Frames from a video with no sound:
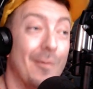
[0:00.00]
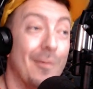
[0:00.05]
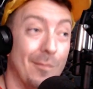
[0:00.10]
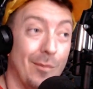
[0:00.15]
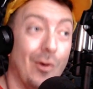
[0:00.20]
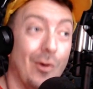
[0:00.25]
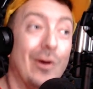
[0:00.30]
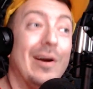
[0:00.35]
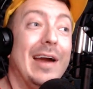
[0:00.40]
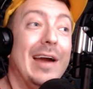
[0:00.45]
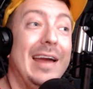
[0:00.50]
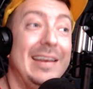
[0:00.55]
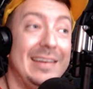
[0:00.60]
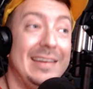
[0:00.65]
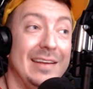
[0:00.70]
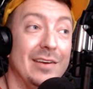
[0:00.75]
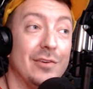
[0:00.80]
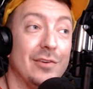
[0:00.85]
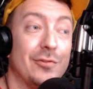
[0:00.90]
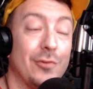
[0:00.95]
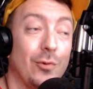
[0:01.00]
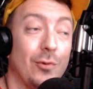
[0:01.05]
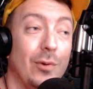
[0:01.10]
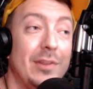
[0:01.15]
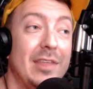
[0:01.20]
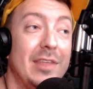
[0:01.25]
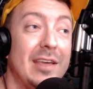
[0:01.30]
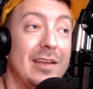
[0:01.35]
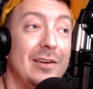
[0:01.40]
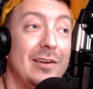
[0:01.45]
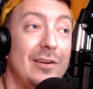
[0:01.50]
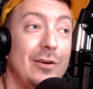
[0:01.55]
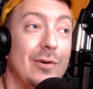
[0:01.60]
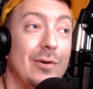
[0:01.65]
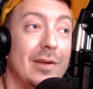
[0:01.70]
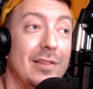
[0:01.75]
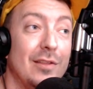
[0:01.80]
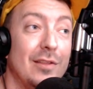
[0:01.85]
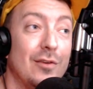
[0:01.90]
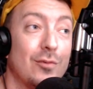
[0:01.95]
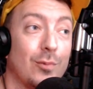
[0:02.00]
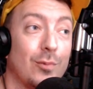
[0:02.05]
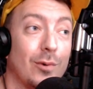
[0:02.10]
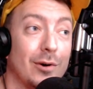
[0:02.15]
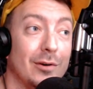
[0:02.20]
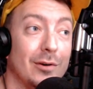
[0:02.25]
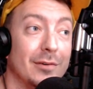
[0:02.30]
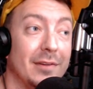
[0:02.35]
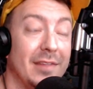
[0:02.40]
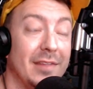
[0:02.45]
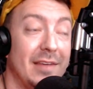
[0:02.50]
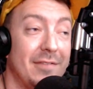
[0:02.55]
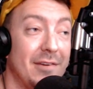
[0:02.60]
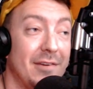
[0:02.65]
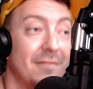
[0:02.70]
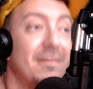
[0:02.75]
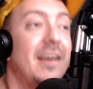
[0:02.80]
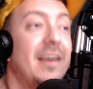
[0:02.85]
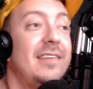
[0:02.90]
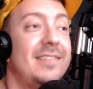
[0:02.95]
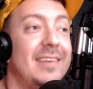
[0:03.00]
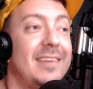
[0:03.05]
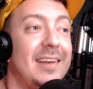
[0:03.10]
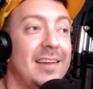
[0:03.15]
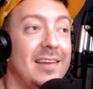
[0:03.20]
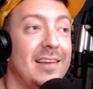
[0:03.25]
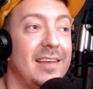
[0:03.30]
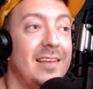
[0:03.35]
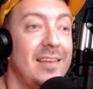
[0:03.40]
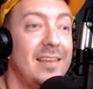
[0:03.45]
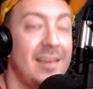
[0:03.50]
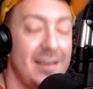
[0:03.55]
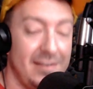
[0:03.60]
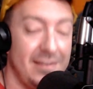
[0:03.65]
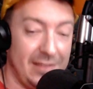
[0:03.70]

more ideas for what they can do in this world. They've invested in it.